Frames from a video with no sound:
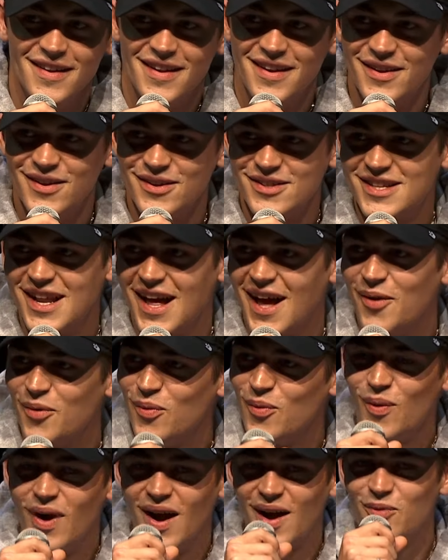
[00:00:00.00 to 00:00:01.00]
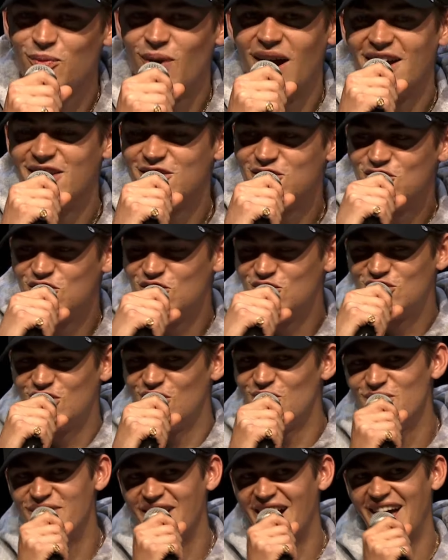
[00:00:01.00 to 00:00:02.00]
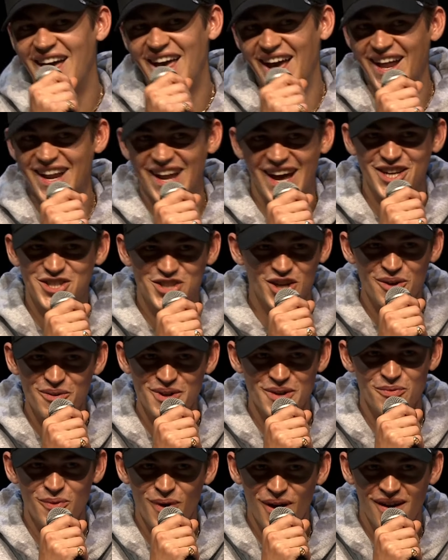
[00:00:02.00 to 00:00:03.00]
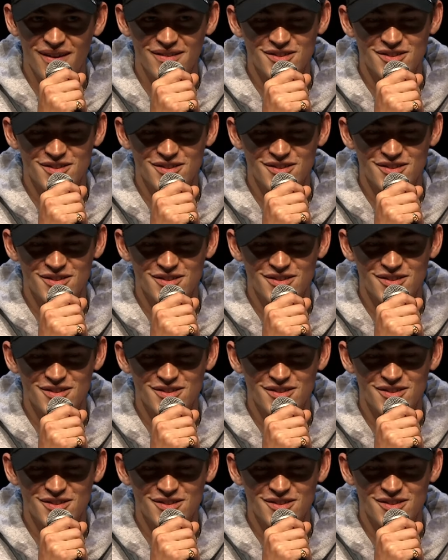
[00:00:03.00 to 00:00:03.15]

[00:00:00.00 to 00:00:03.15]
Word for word: I was like, why did you do that? And like, Joey, what?